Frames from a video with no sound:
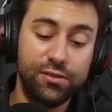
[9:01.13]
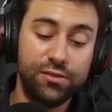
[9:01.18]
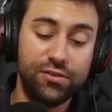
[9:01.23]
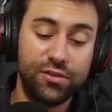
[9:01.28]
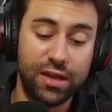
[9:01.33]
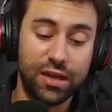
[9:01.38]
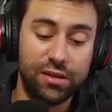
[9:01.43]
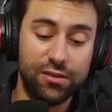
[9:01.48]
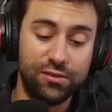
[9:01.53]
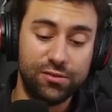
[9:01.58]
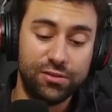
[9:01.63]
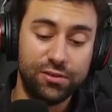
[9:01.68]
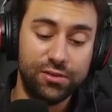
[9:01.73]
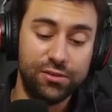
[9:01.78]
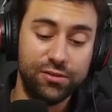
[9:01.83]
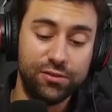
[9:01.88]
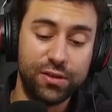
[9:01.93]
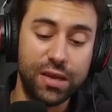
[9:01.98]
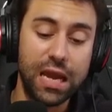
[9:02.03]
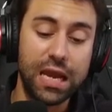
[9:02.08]

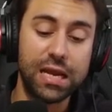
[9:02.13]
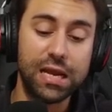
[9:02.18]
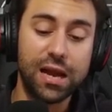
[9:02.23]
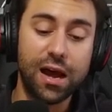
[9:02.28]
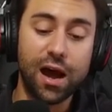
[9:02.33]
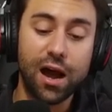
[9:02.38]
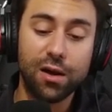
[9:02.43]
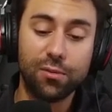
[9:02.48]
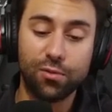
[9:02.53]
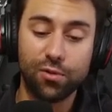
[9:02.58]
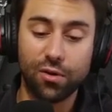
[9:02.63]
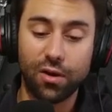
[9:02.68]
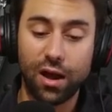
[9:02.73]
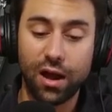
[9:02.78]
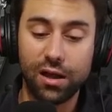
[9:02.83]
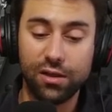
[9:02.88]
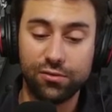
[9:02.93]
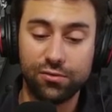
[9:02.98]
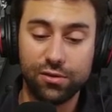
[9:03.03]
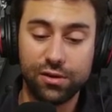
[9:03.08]
changes in
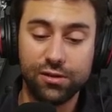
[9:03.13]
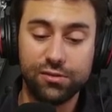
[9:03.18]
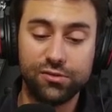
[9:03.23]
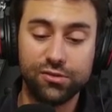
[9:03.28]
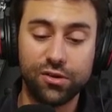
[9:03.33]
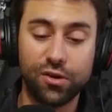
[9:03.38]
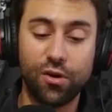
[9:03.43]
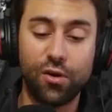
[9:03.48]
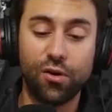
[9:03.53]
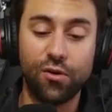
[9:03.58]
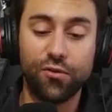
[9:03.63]
carbohydrates or